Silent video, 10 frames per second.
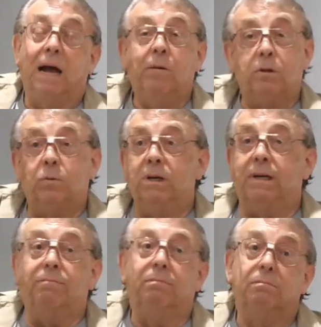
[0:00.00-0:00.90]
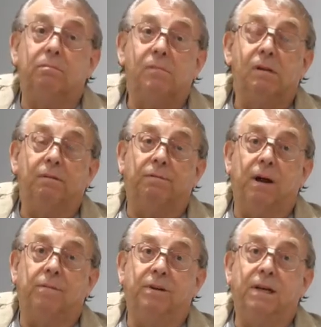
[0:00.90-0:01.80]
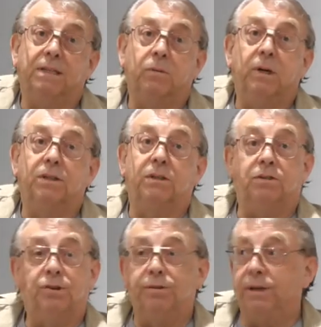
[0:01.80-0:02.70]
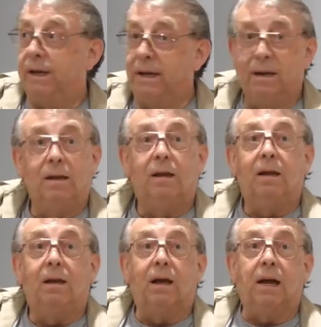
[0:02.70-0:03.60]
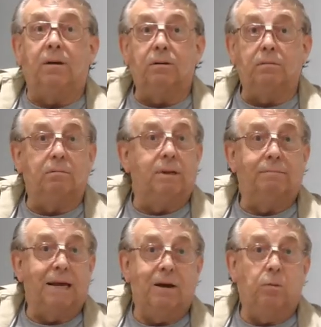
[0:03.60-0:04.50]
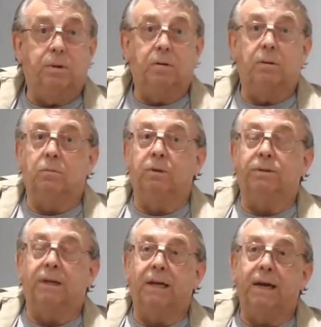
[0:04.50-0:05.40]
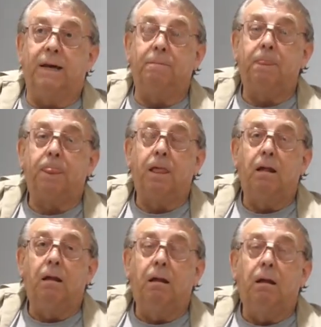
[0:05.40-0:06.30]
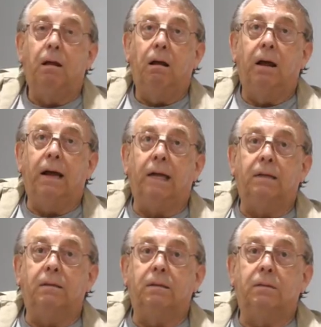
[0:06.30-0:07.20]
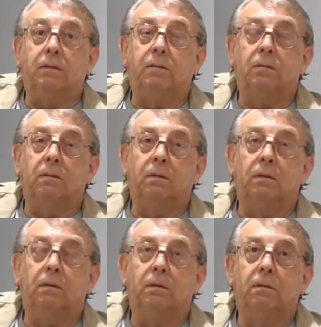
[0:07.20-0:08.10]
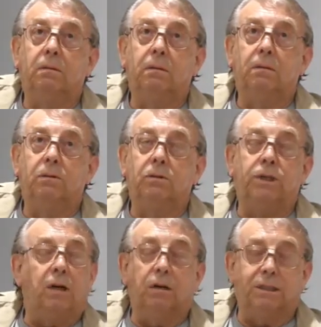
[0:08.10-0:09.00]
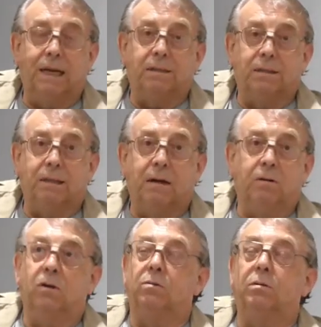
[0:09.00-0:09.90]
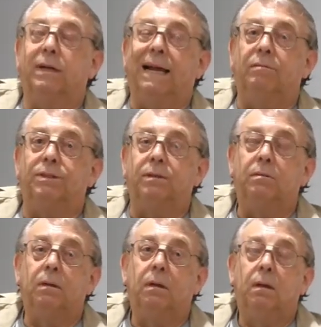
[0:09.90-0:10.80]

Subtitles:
I was working 5 days a week, so during the day I couldn't help her with the care, and she contacted our local council.